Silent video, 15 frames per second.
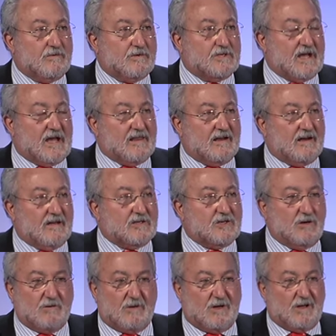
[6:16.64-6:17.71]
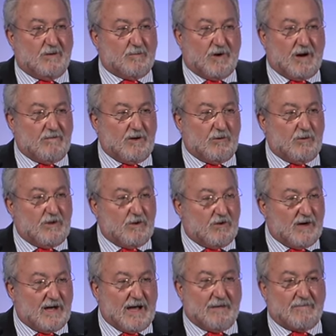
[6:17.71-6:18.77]
suddenly. So probably we
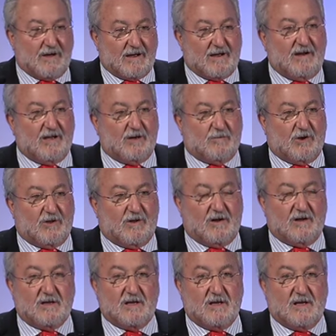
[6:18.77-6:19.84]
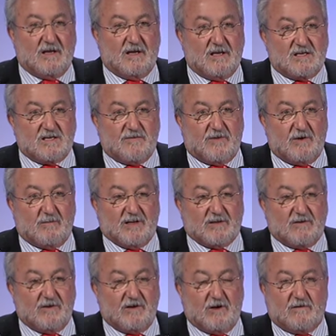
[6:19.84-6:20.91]
don't have a clear model. Is the field
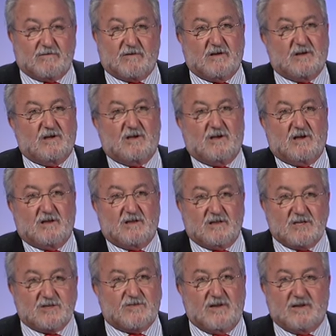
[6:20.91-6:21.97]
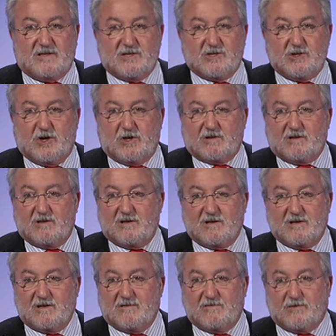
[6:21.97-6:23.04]
mature enough? This field is not
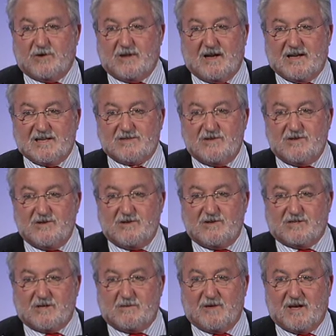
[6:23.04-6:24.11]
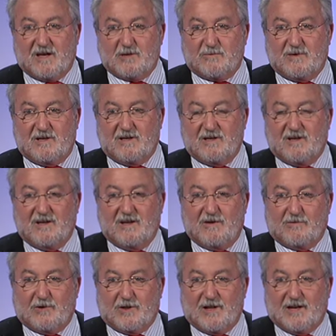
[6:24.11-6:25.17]
for the last 10 years. I mean, it has been
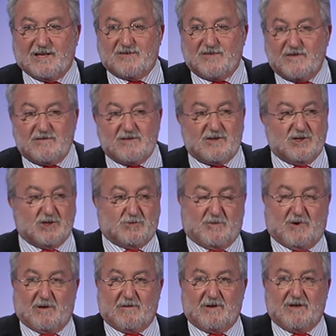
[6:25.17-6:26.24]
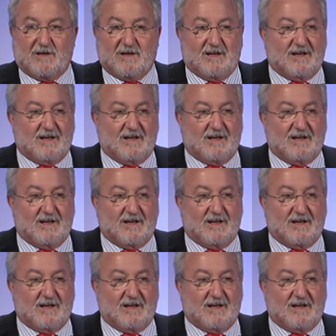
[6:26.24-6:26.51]
for the last 50 years, probably.